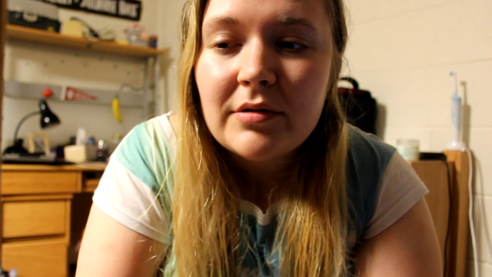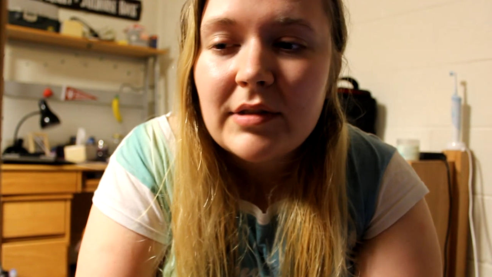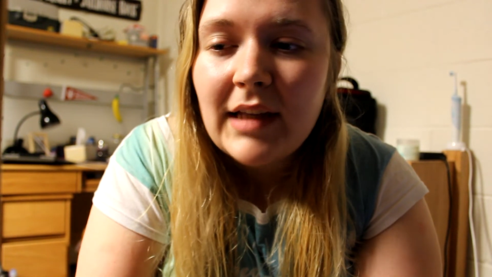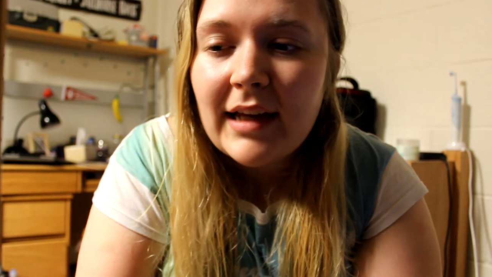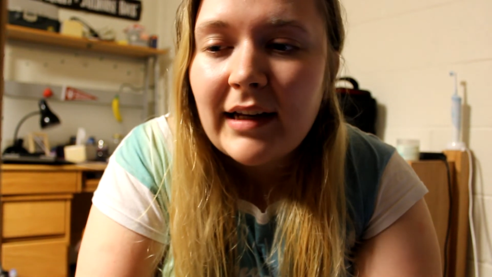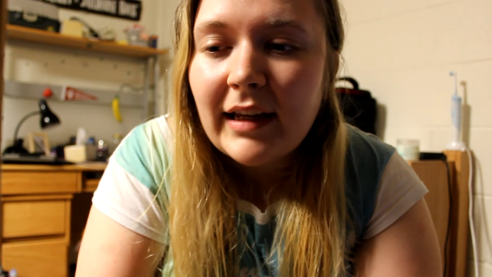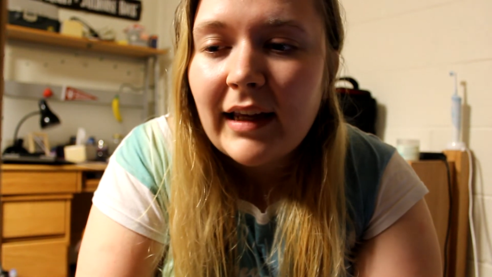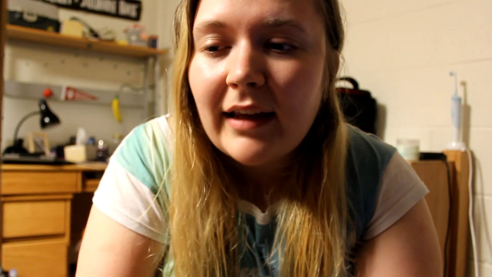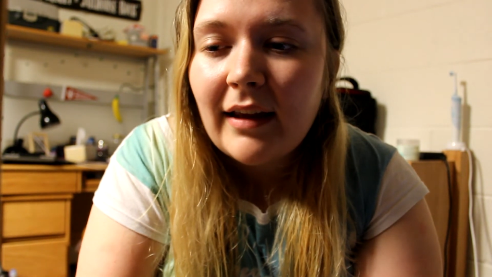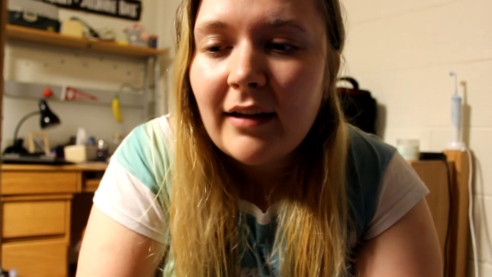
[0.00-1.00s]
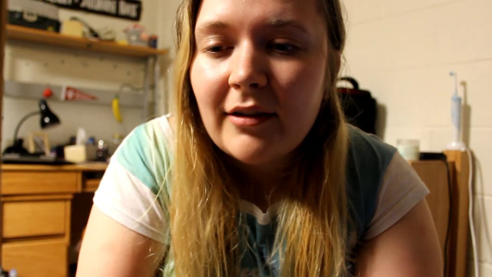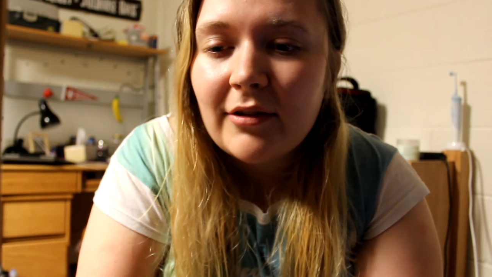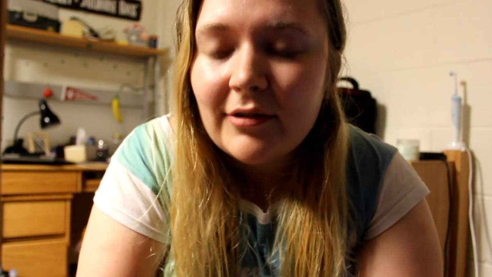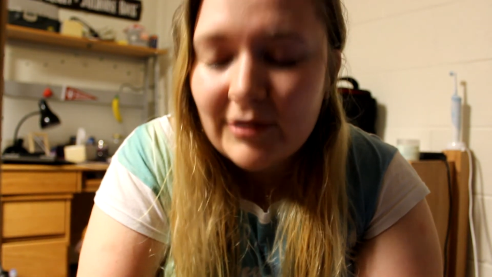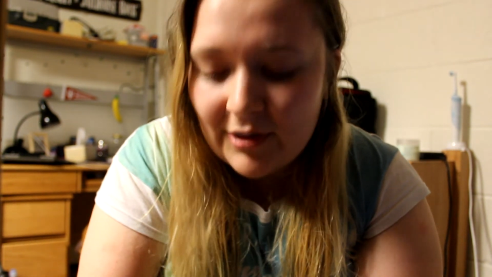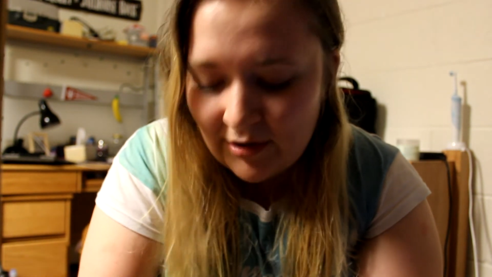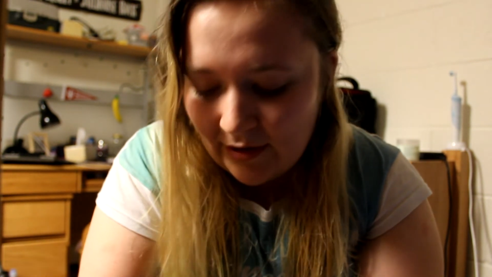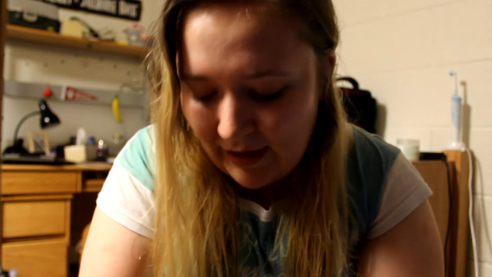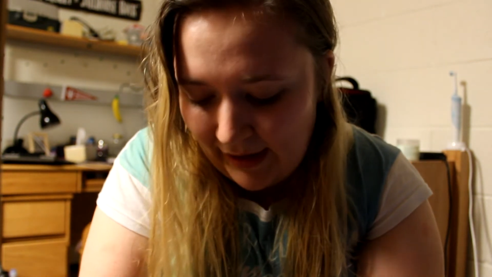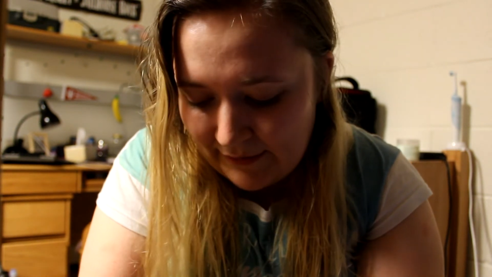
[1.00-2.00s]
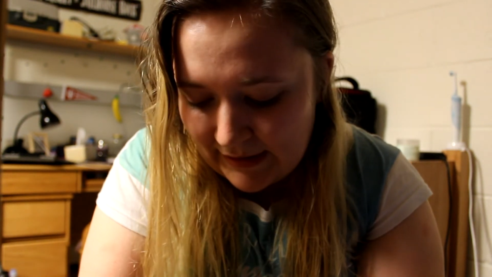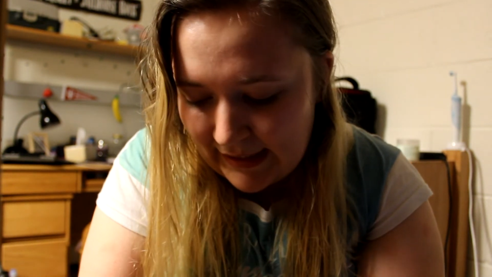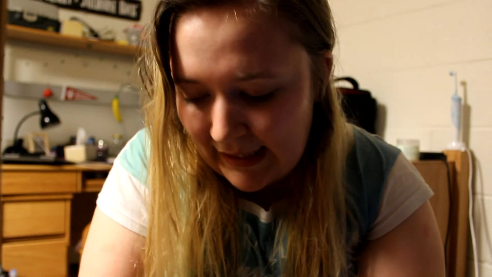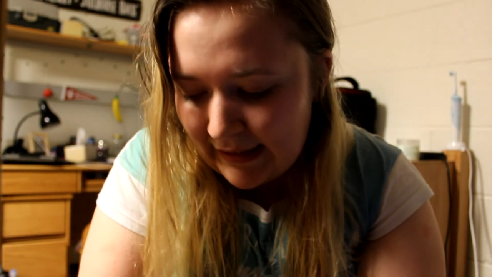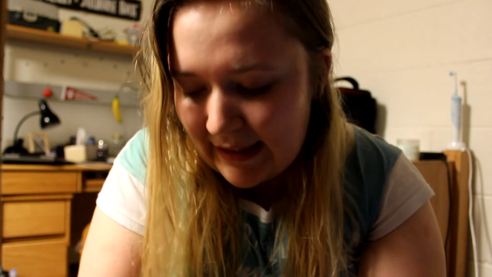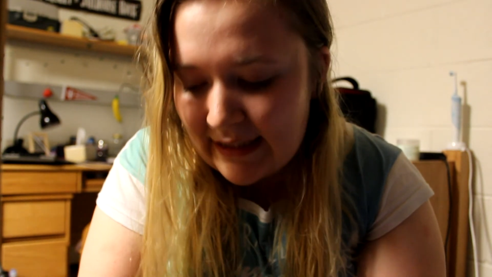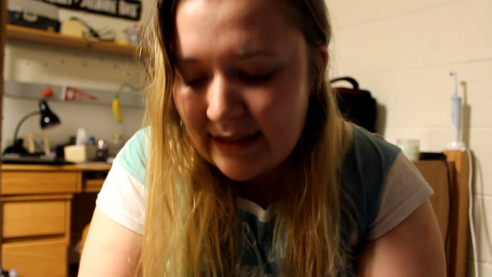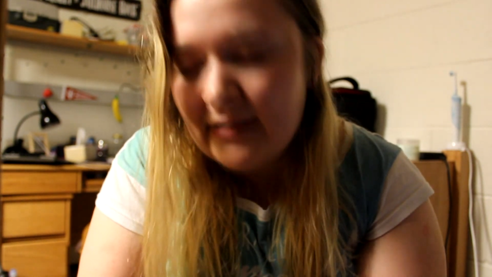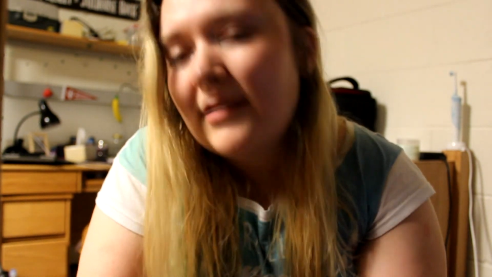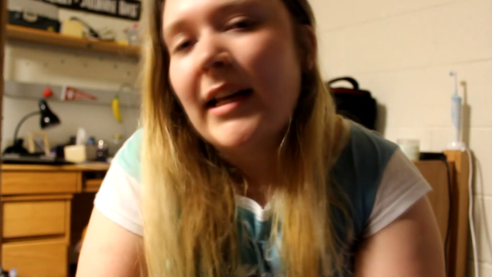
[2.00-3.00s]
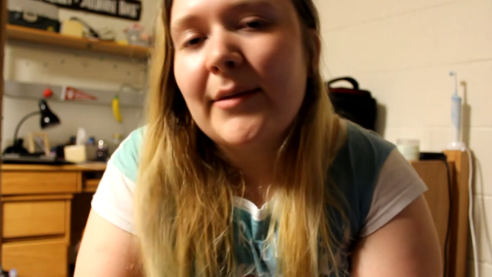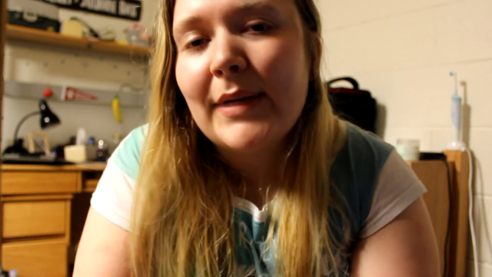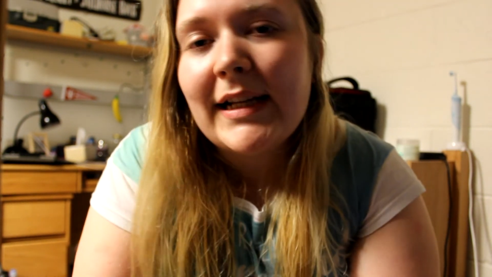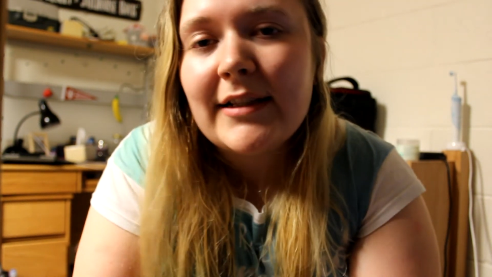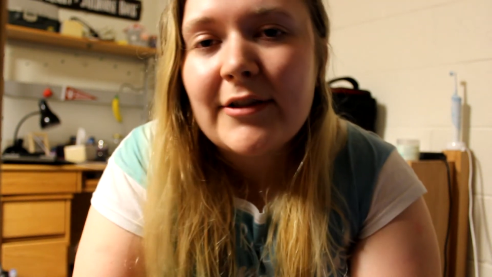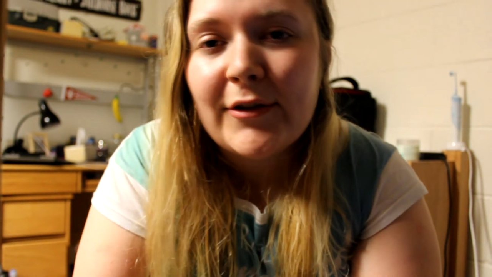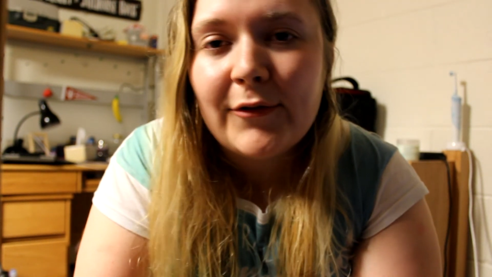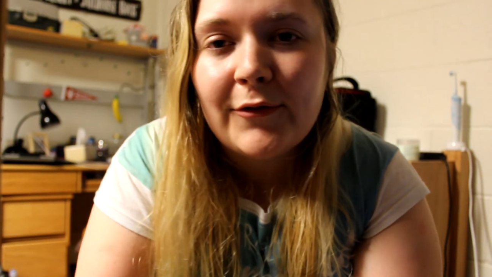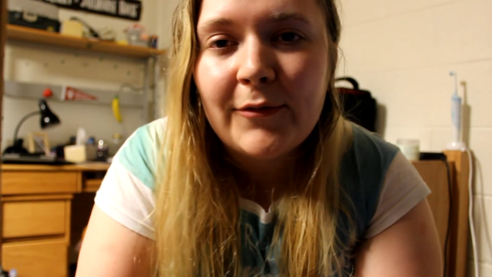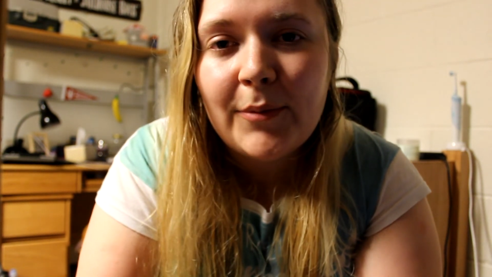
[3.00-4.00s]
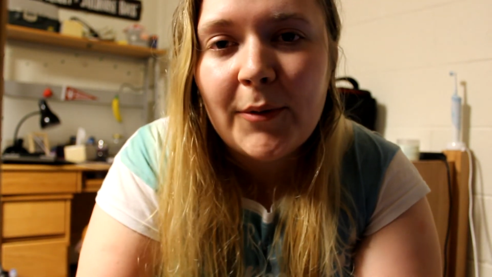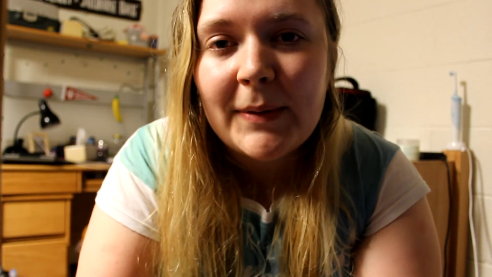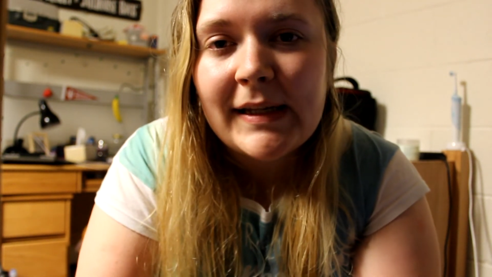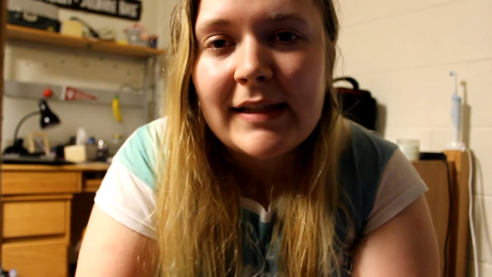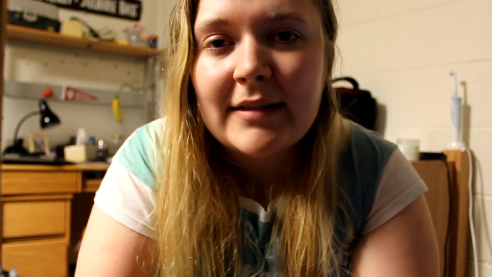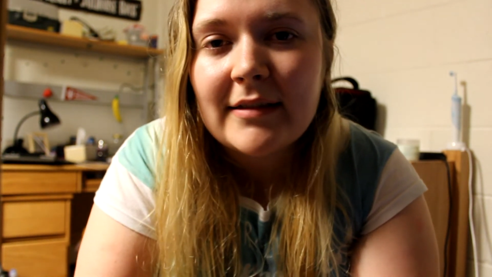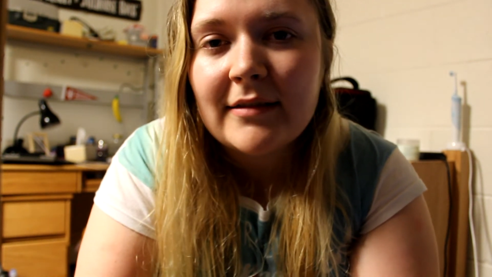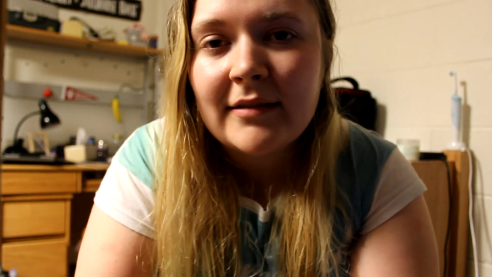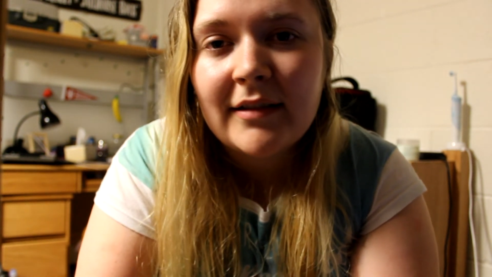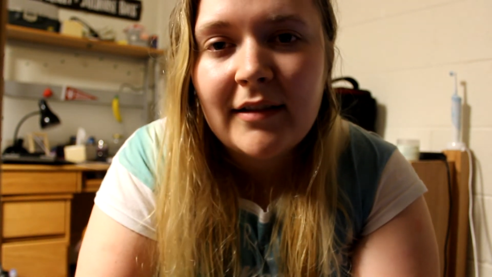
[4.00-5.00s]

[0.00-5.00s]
sadly, you're just going to have to take this 10 minutes of puppies and